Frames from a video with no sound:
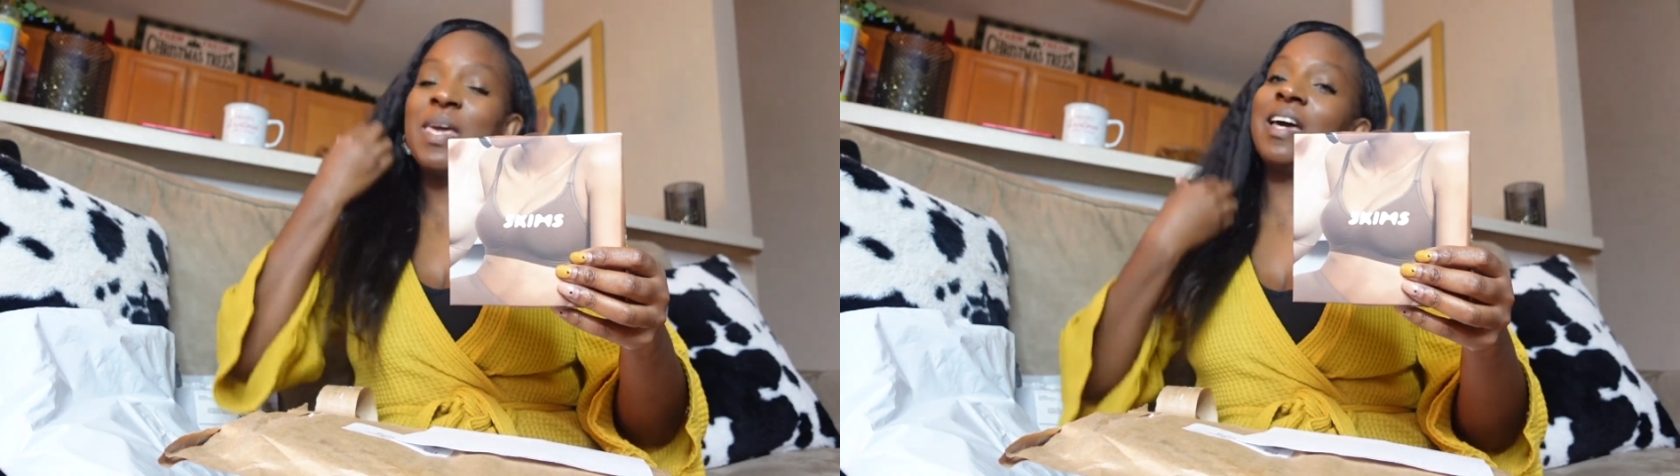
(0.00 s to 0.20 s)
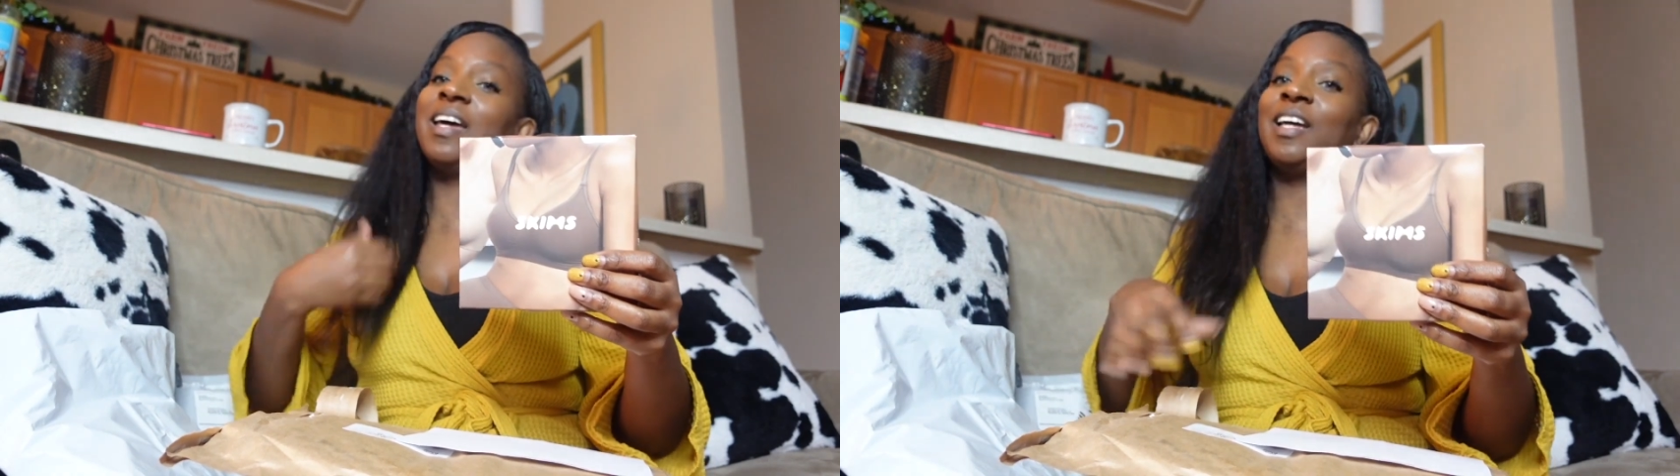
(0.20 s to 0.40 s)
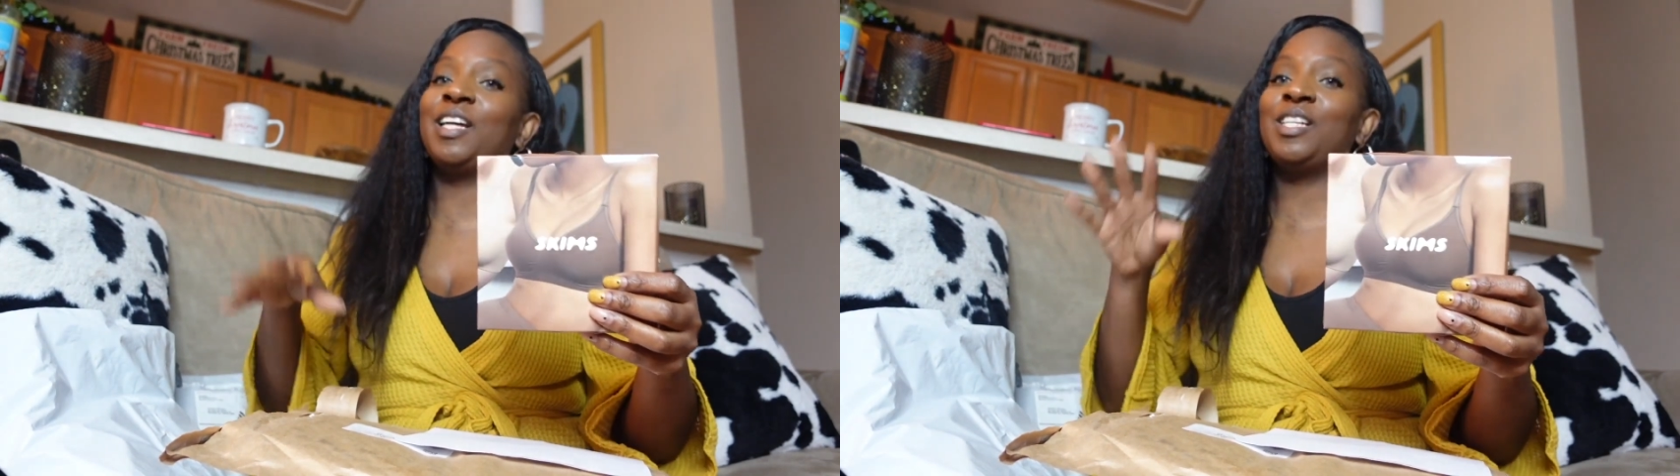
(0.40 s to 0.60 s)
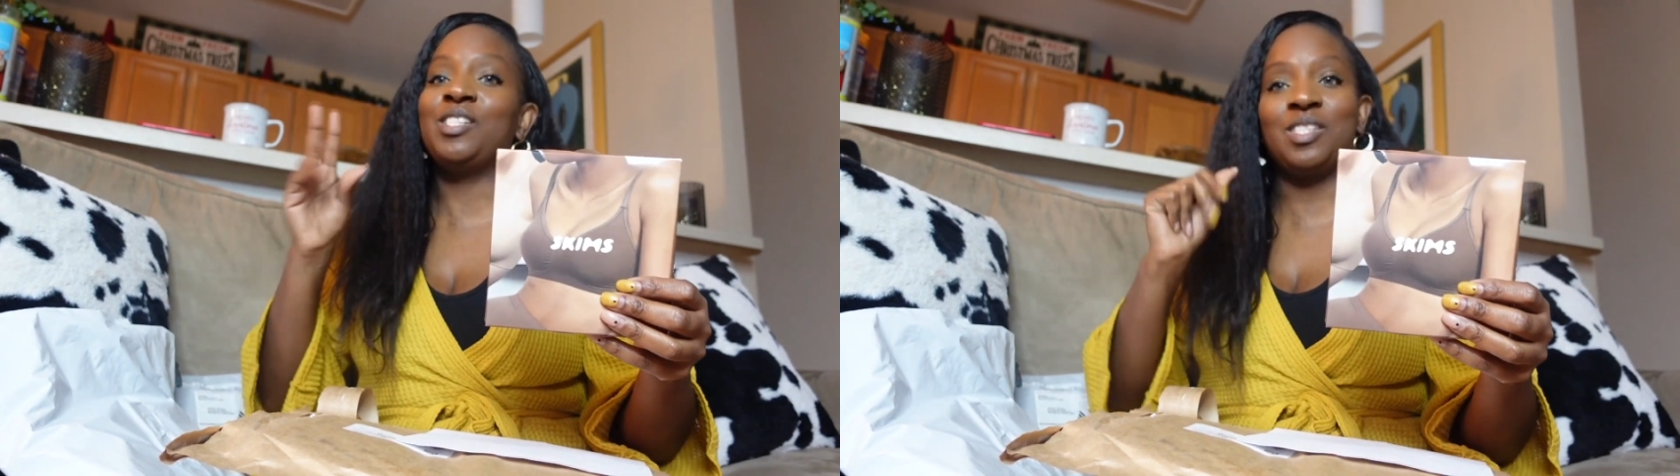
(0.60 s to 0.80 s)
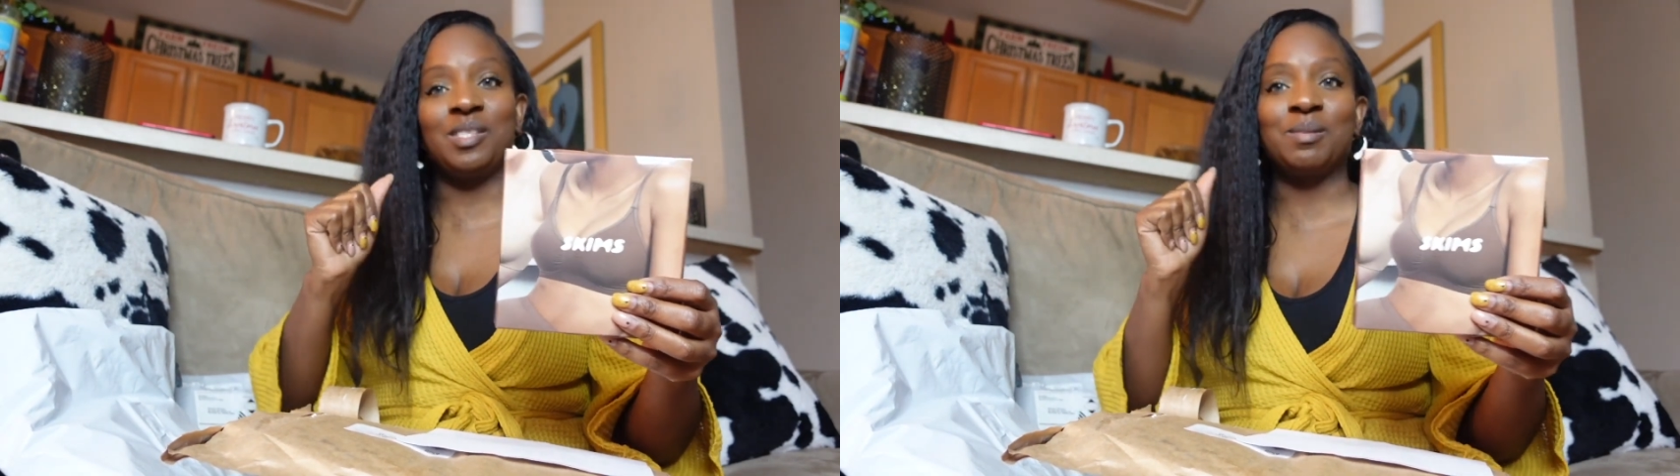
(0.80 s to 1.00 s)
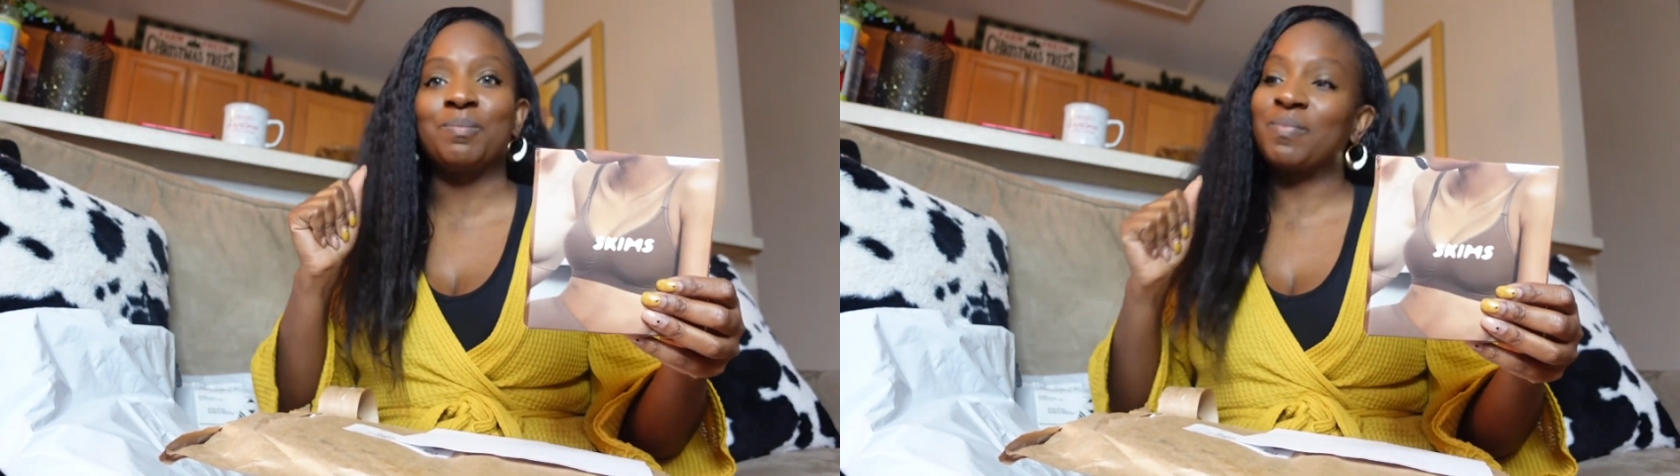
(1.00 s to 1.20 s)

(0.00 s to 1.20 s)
because,